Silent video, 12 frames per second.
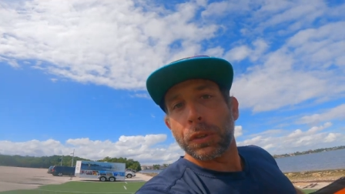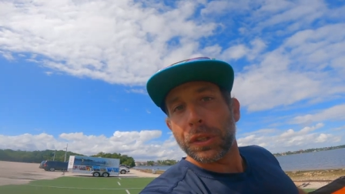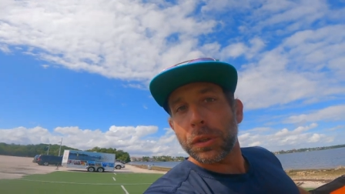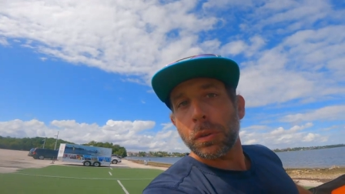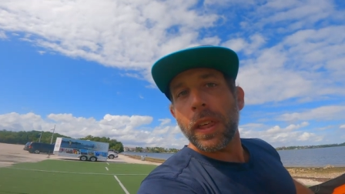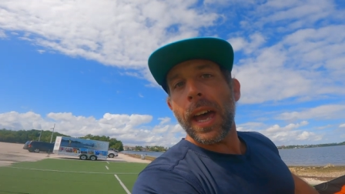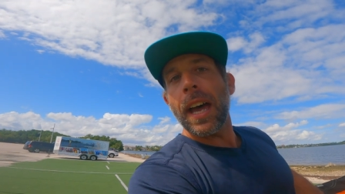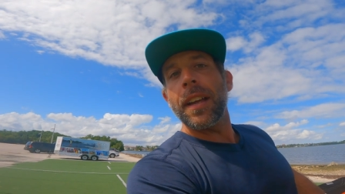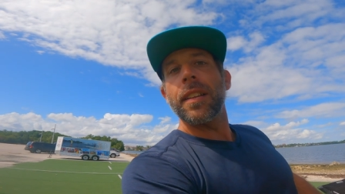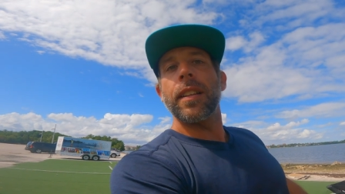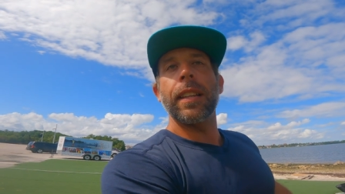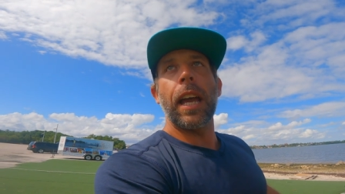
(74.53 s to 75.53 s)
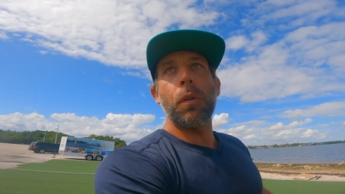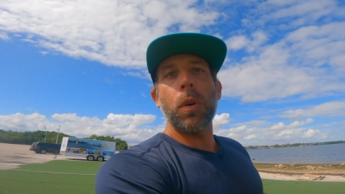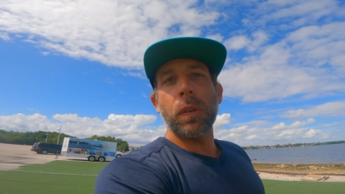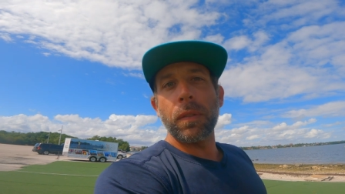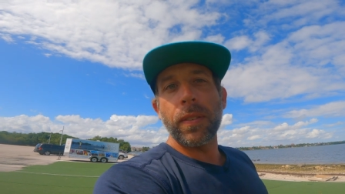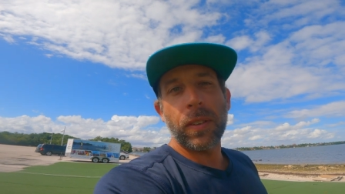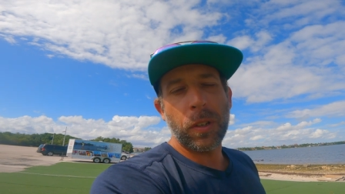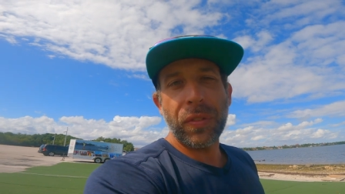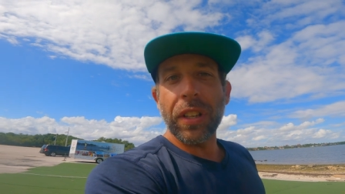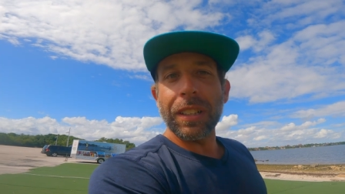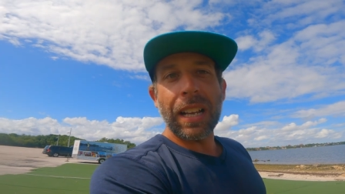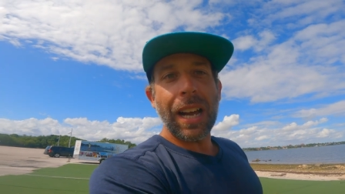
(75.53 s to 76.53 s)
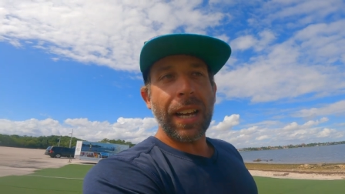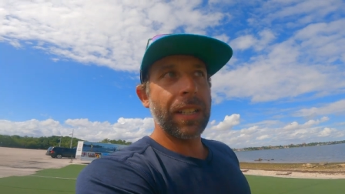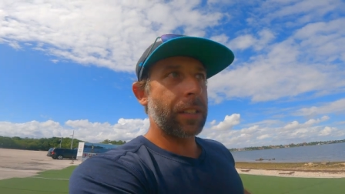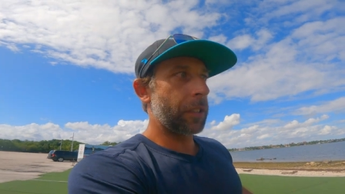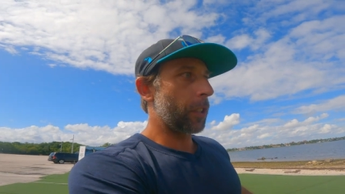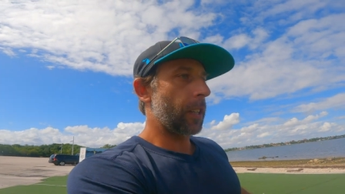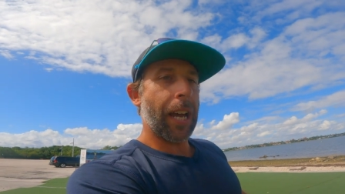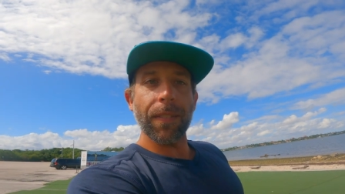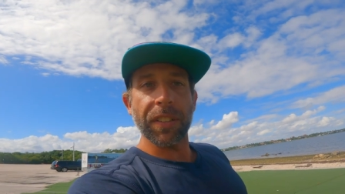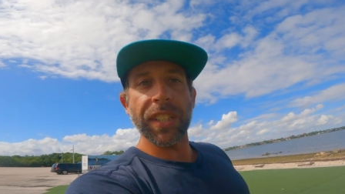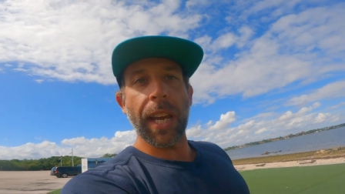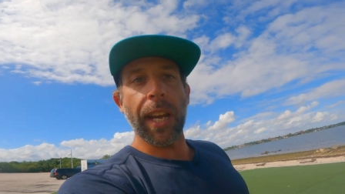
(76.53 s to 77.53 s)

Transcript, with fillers: you do that, that will invert the lines and you'll have a